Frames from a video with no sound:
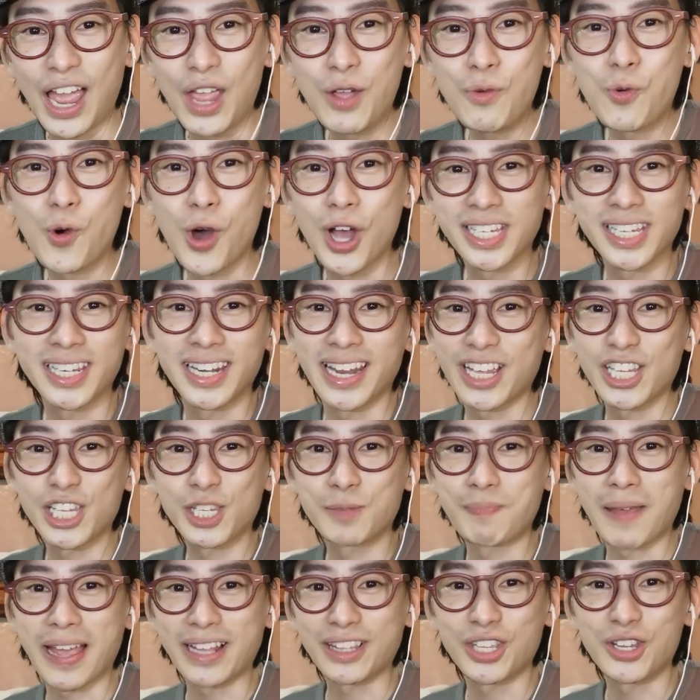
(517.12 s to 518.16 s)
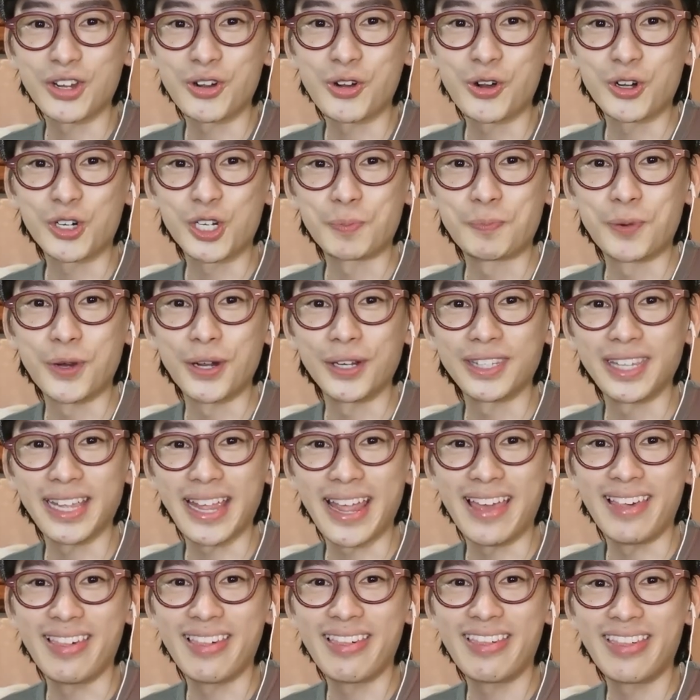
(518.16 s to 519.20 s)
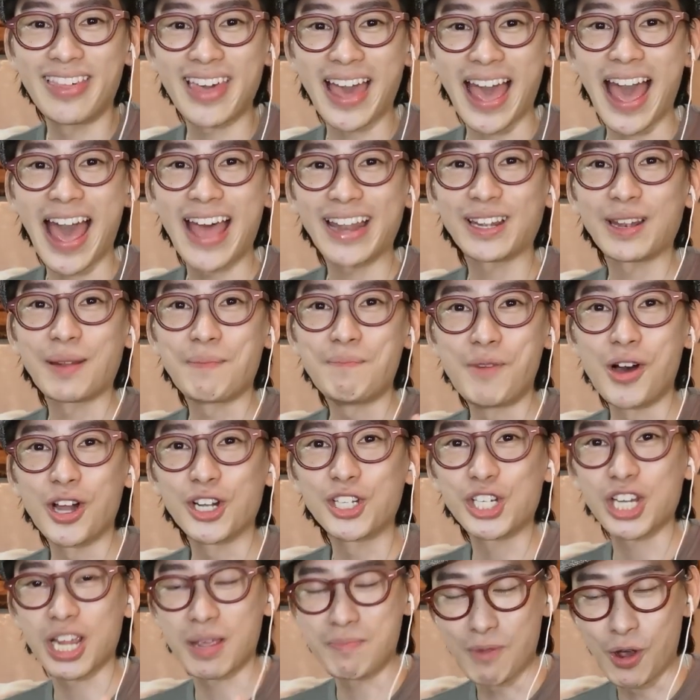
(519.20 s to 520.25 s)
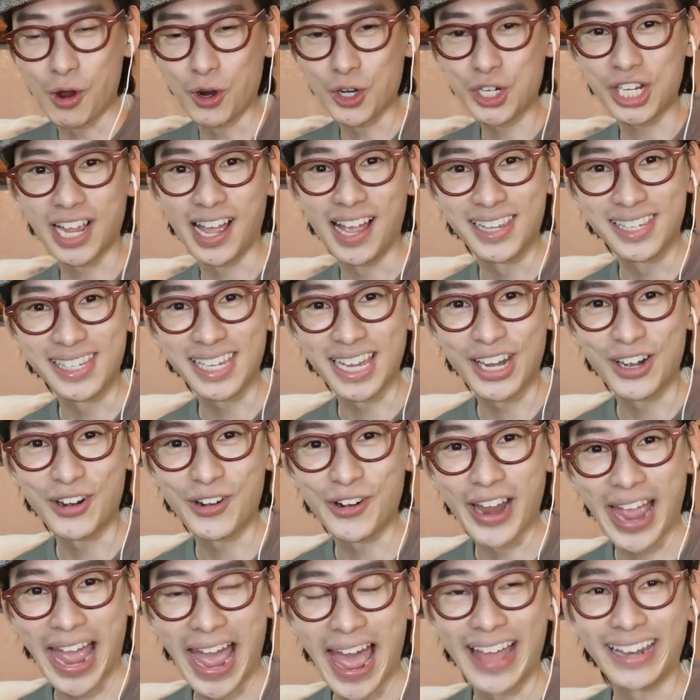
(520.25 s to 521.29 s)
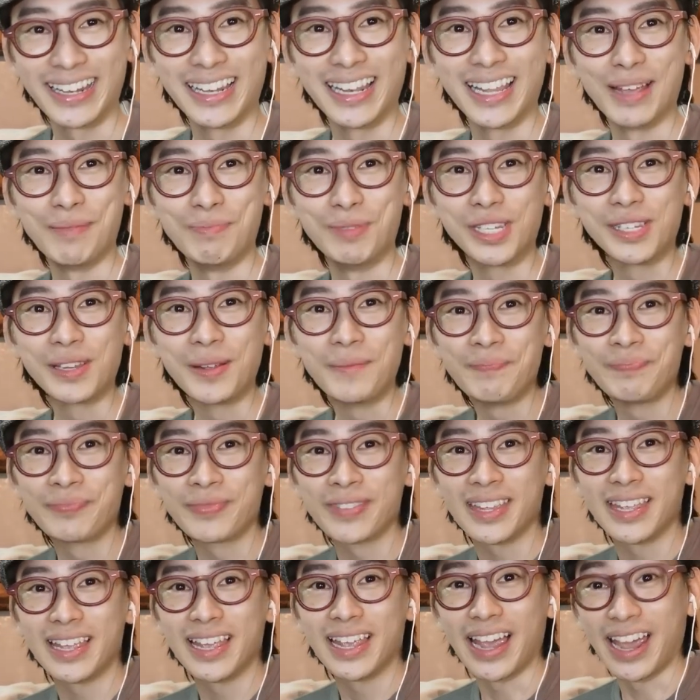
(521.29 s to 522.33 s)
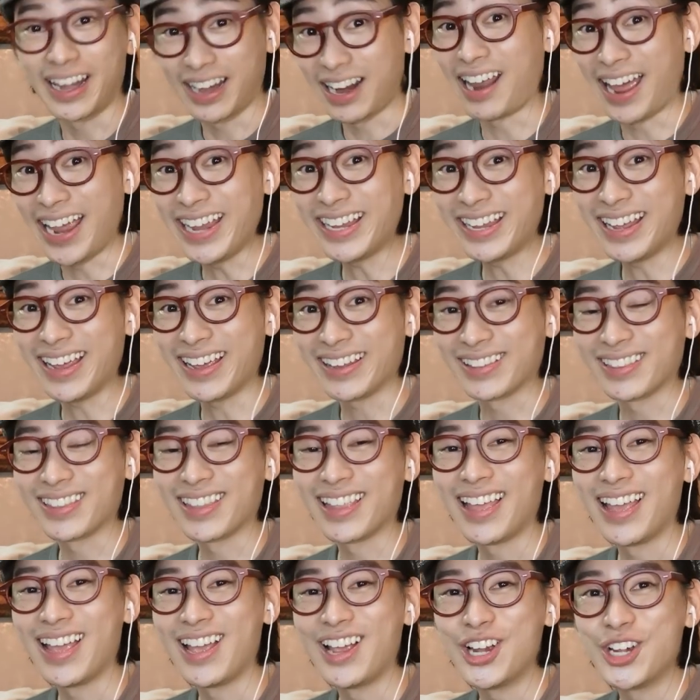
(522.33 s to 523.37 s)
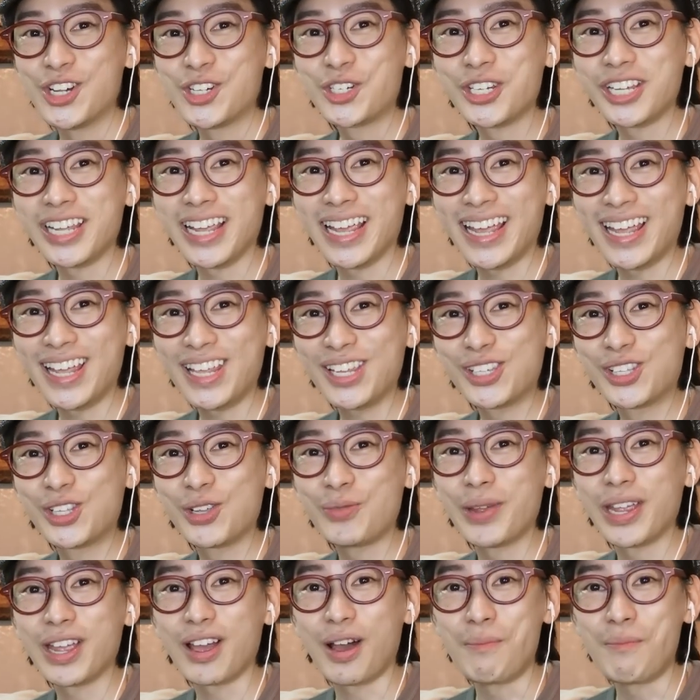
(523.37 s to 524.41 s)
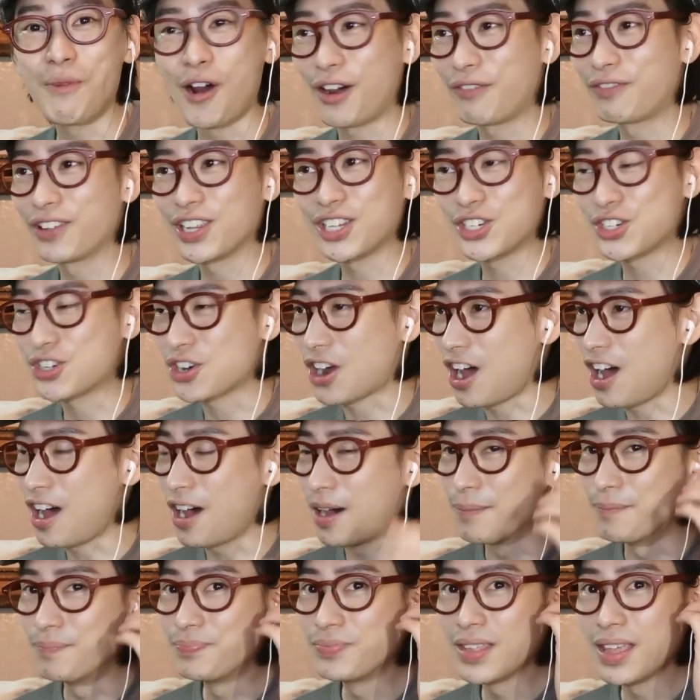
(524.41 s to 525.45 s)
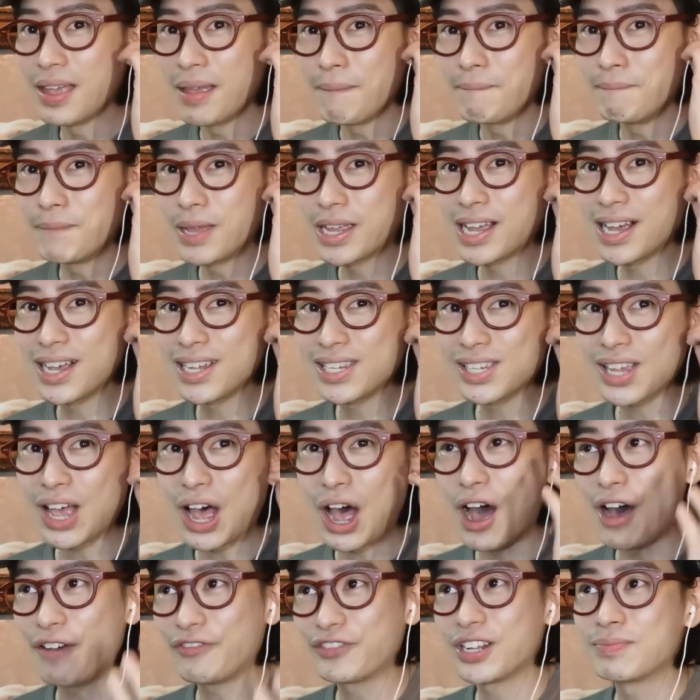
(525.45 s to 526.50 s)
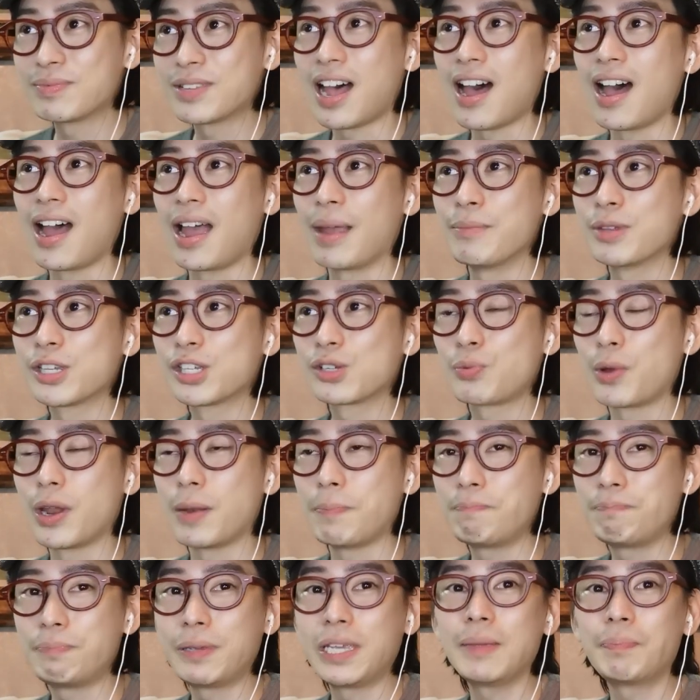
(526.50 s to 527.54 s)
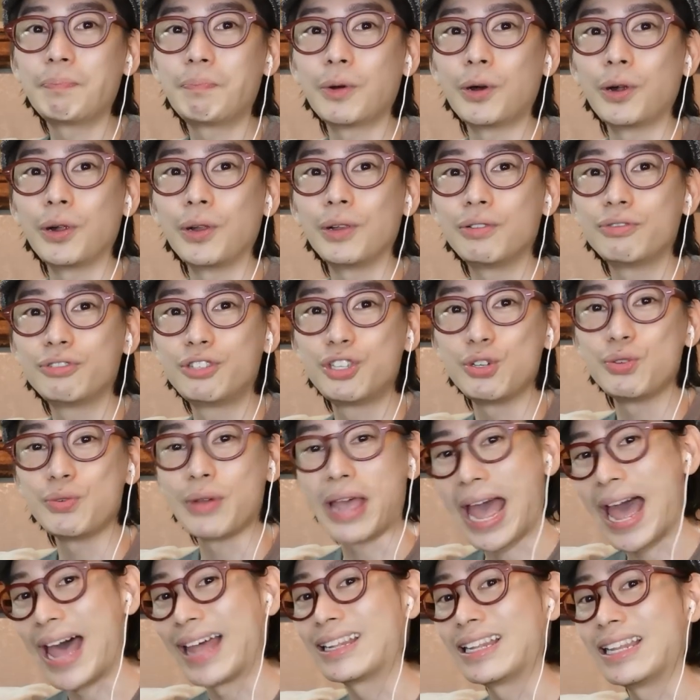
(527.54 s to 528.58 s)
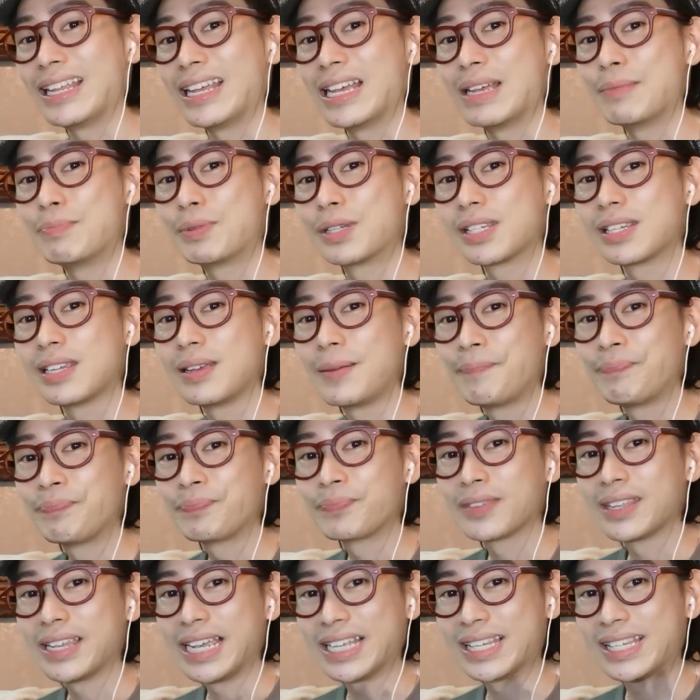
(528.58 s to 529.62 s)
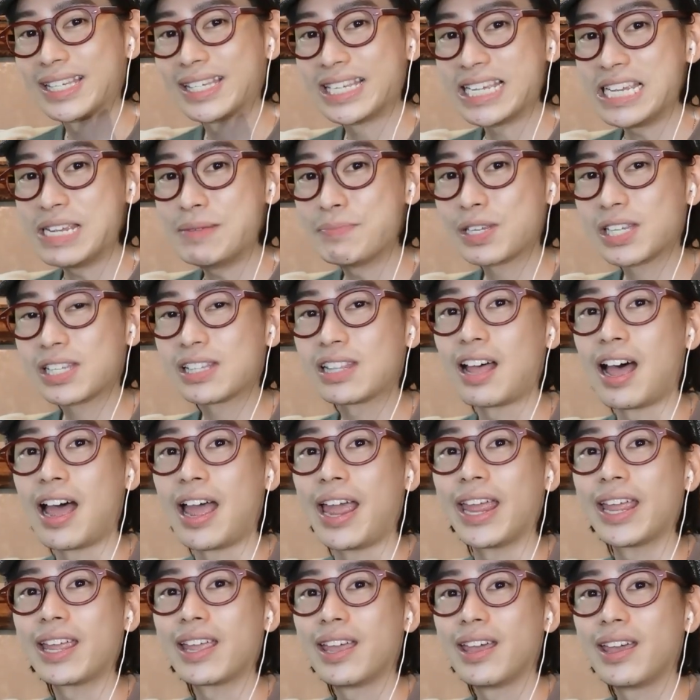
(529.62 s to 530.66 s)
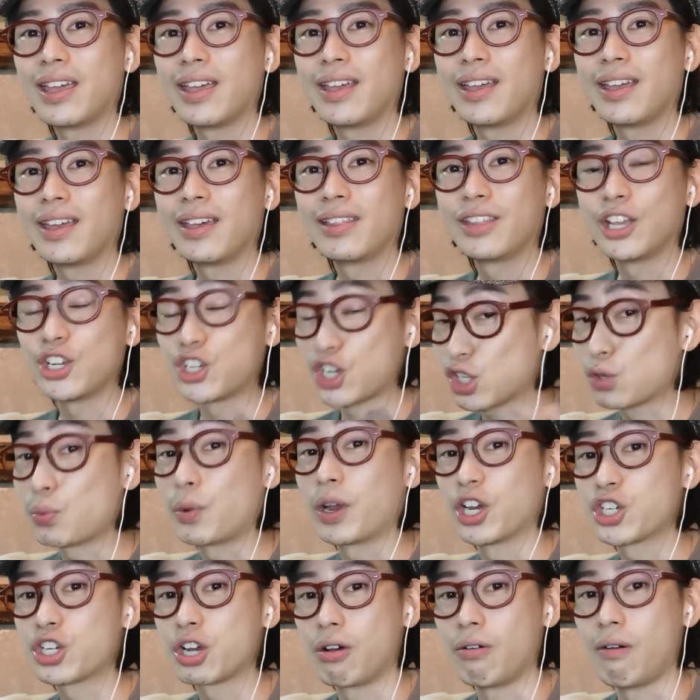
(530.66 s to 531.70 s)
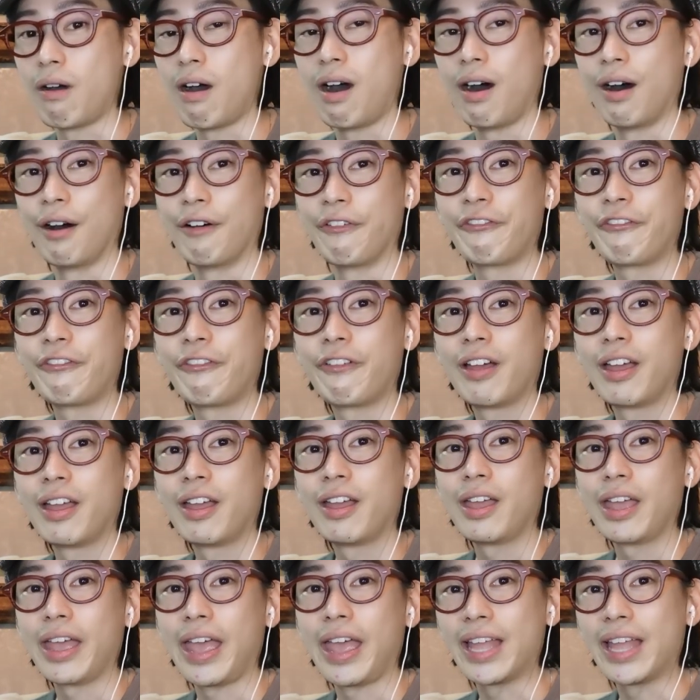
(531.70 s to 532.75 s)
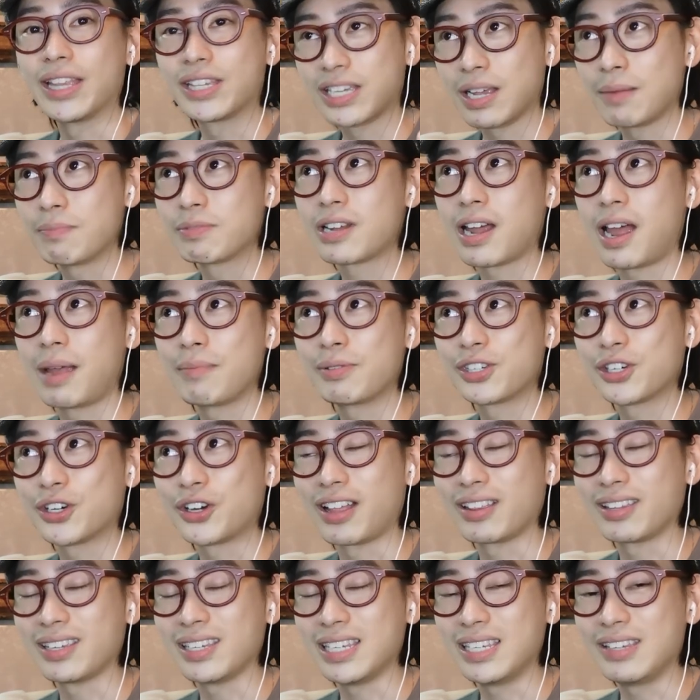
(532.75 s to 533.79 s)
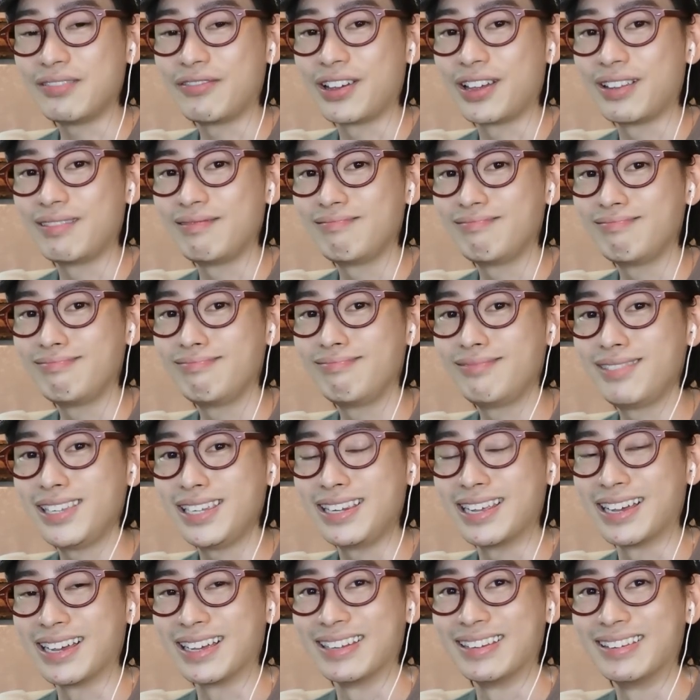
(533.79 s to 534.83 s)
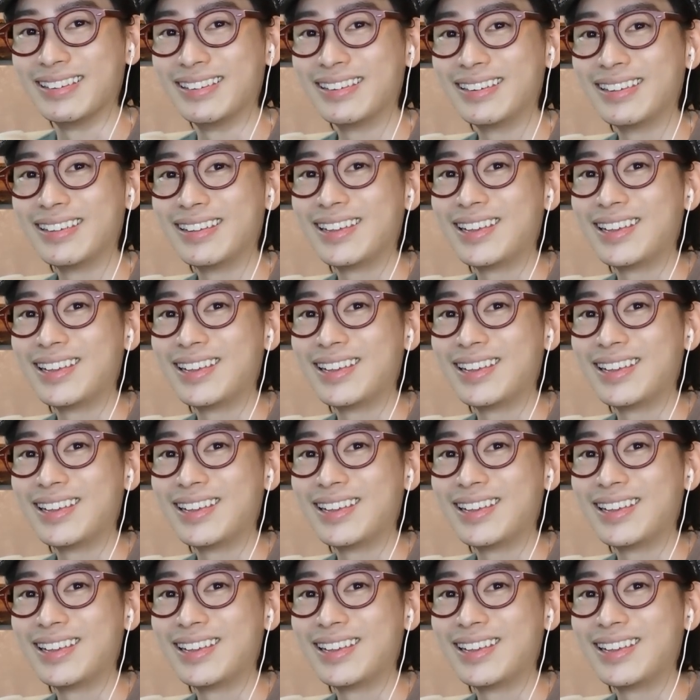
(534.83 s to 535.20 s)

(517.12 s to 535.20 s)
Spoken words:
I wasn't expecting her to put in that much emotions in her ad-libs. And I like it. She is doing a marvelous job. Because oftentimes when people do ad-libs, it seems like they just want to show off. And sometimes they're not even needed.